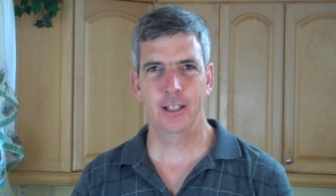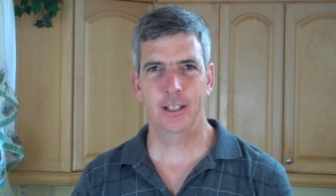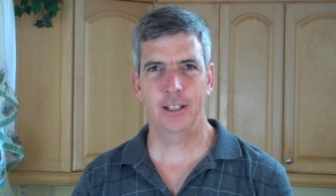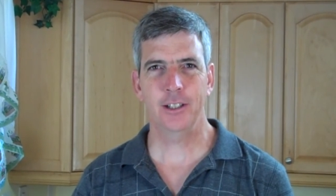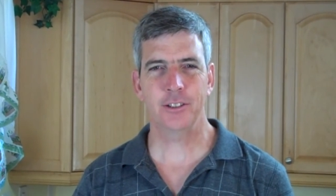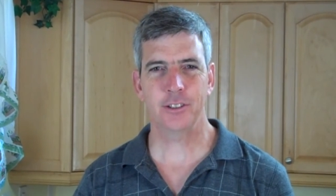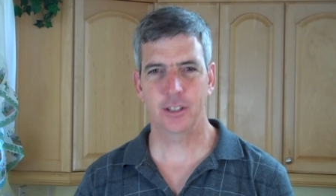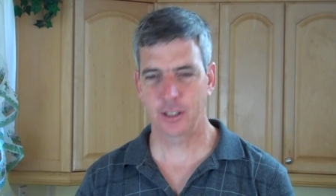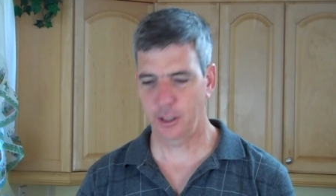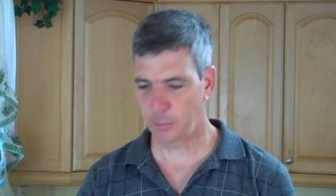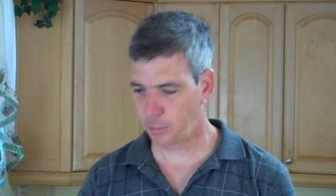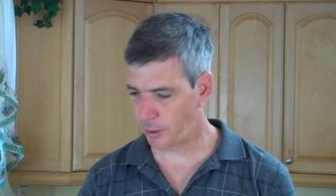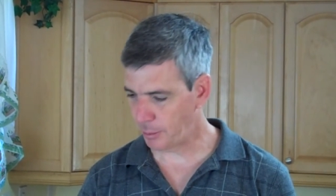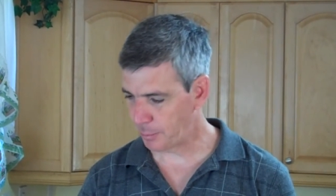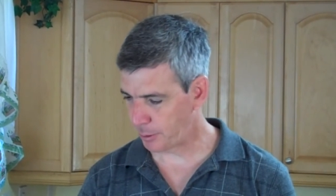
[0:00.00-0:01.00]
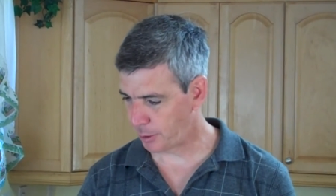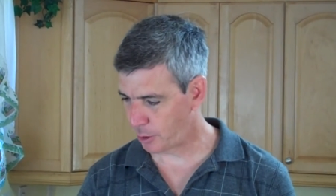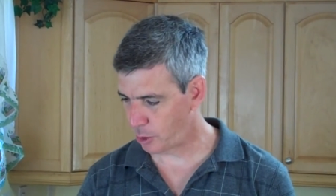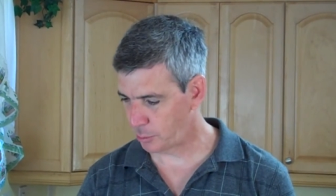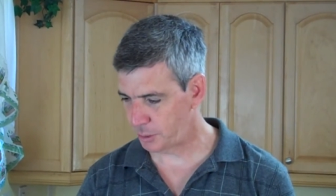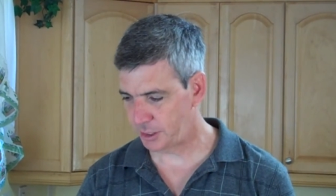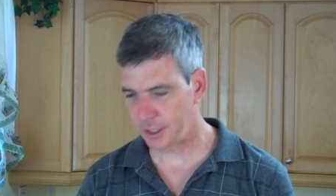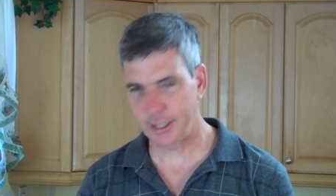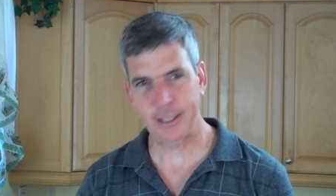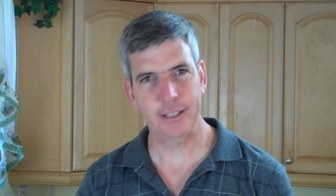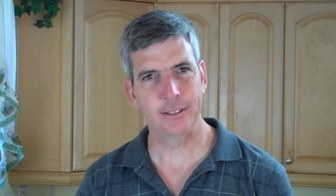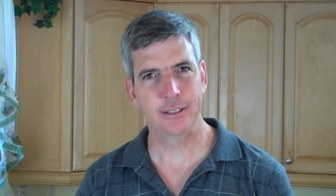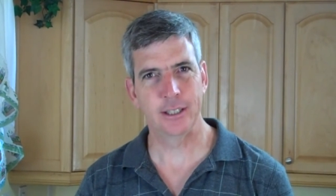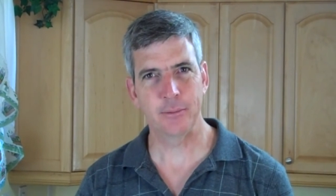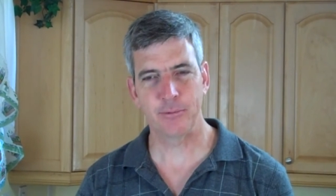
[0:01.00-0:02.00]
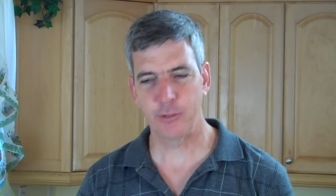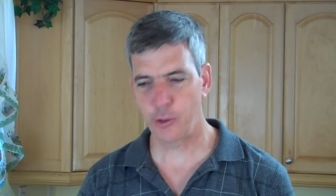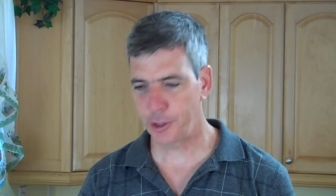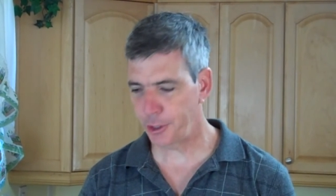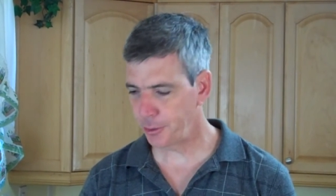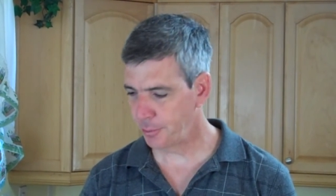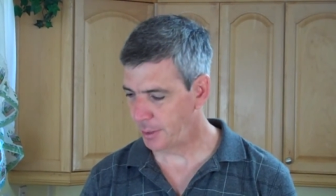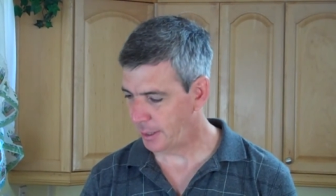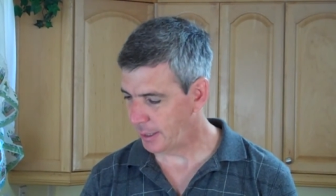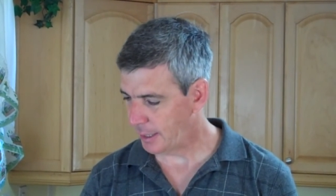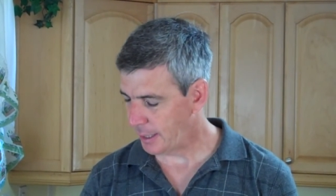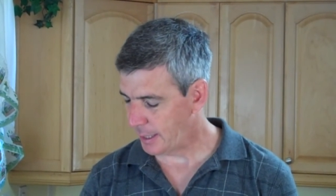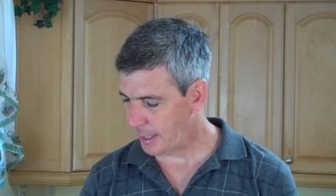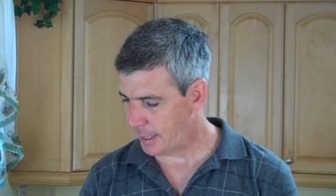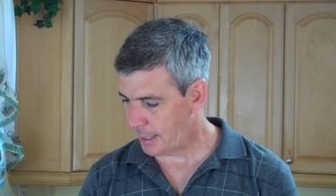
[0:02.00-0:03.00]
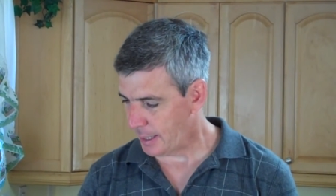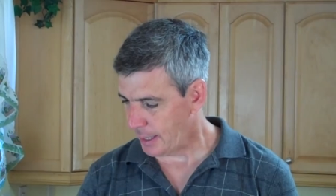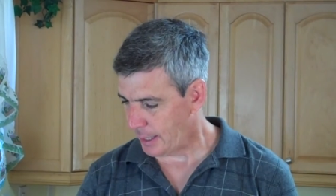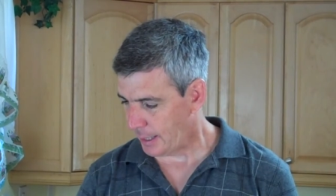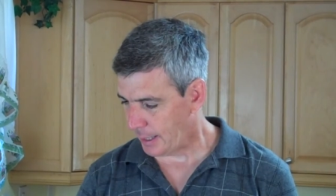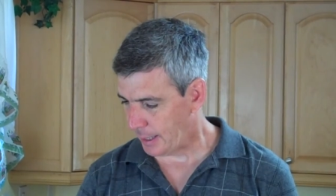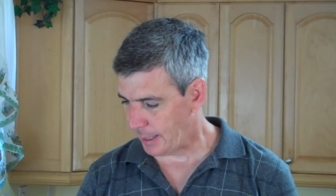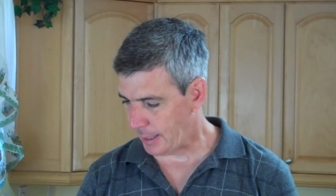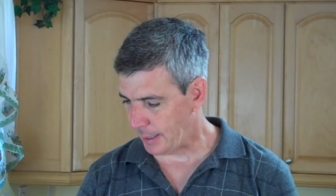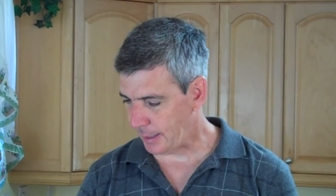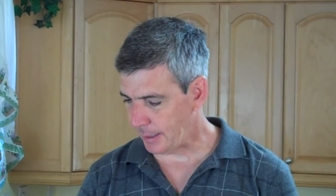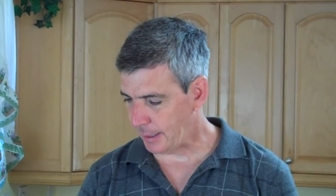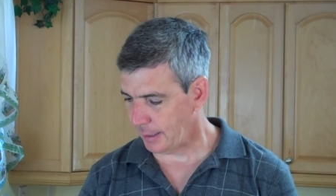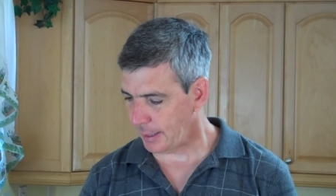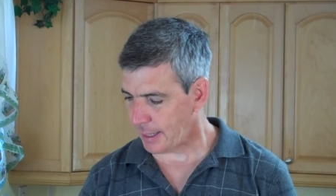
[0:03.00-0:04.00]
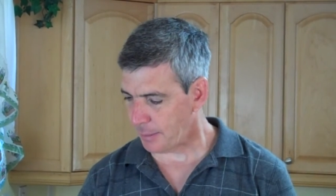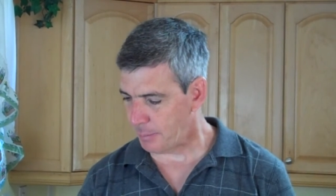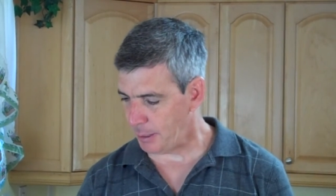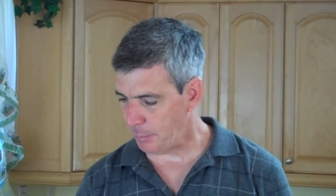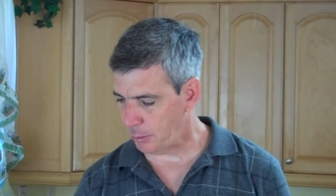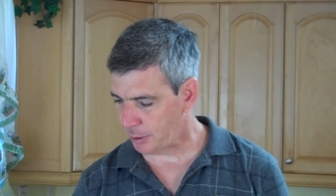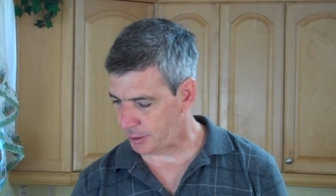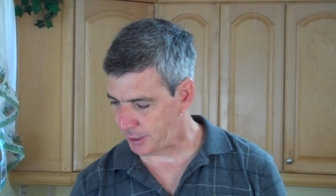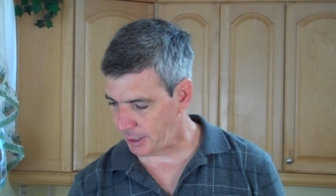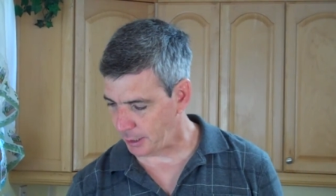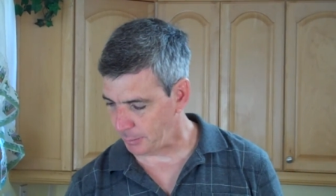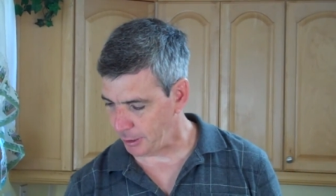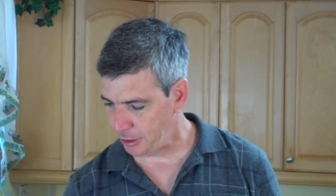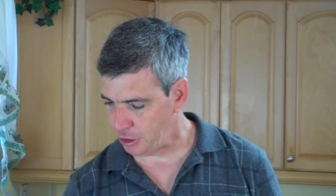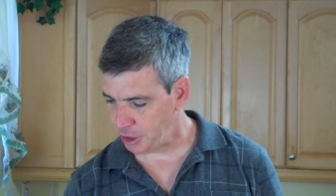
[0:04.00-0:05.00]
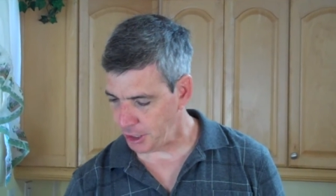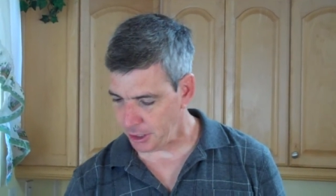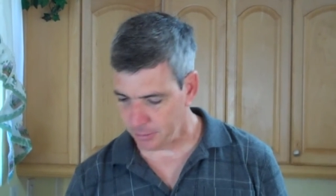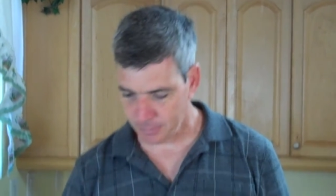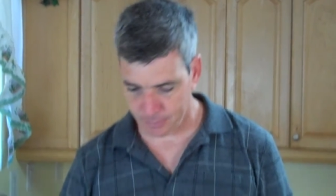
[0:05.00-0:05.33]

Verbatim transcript: Here's a little prepper homesteading tip for you. Uh, a lot of people are telling me, Gene,